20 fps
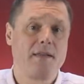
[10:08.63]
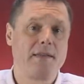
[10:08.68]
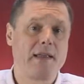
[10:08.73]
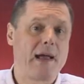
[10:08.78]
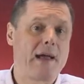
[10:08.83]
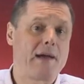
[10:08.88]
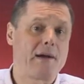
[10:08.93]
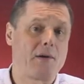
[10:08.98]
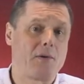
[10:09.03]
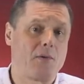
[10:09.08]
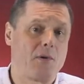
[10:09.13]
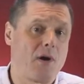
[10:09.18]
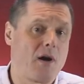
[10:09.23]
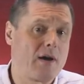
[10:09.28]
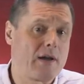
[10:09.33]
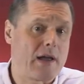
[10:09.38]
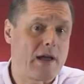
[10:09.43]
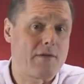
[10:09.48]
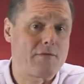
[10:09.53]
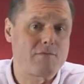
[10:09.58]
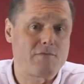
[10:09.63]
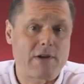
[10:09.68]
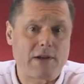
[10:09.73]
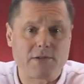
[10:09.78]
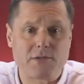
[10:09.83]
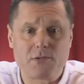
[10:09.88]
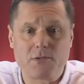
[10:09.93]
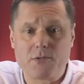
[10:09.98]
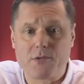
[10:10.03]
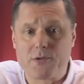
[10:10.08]
Now, I have
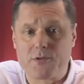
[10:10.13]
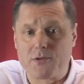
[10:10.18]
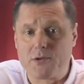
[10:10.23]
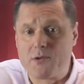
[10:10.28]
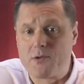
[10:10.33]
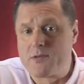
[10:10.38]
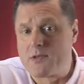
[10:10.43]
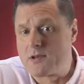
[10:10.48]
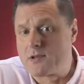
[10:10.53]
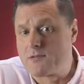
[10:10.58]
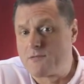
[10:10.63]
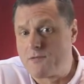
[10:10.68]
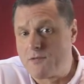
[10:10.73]
rattled through this